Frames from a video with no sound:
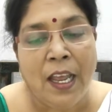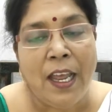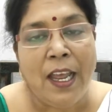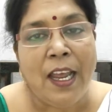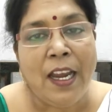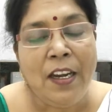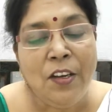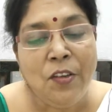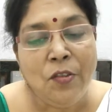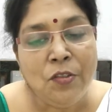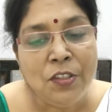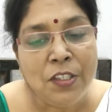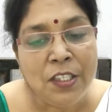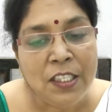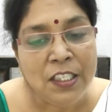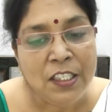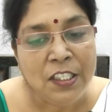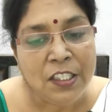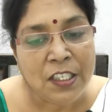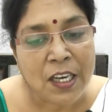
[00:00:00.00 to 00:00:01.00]
And you
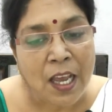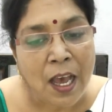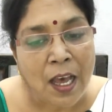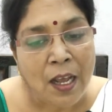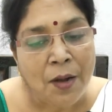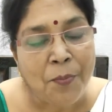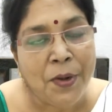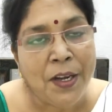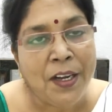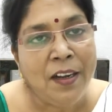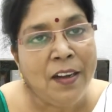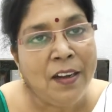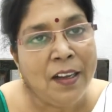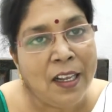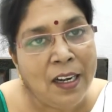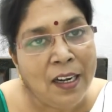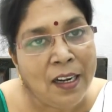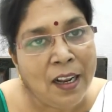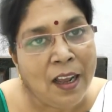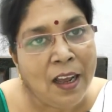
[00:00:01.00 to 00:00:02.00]
see, sharp and
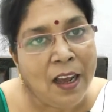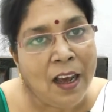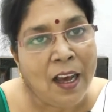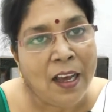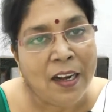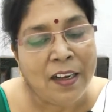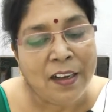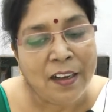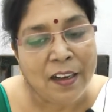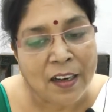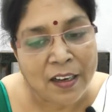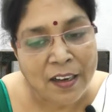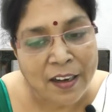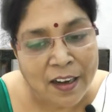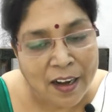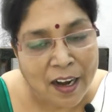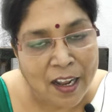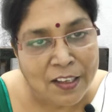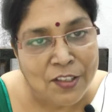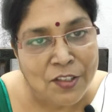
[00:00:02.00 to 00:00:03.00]
dull are in
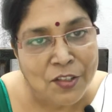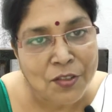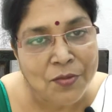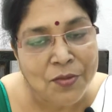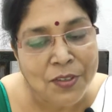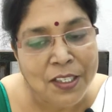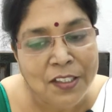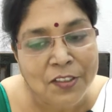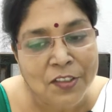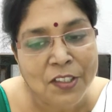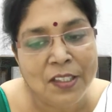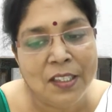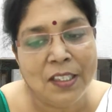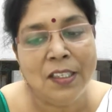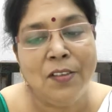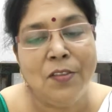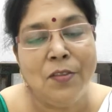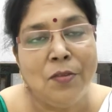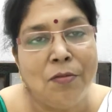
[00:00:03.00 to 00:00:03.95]
contrast of each other,